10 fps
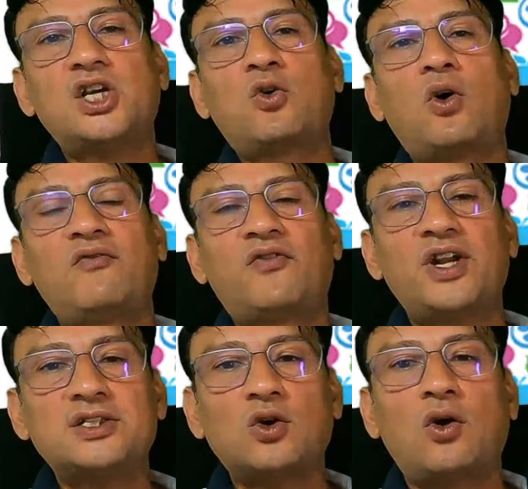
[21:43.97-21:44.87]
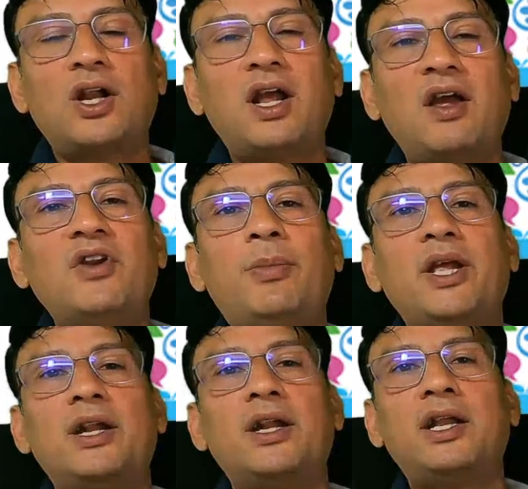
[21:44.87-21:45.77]
conference or every
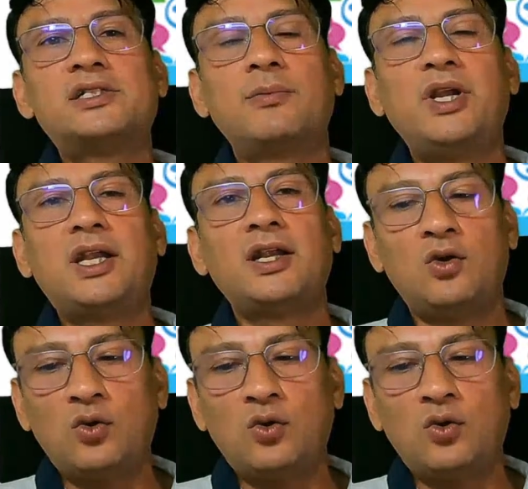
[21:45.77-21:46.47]
parent-teacher meeting,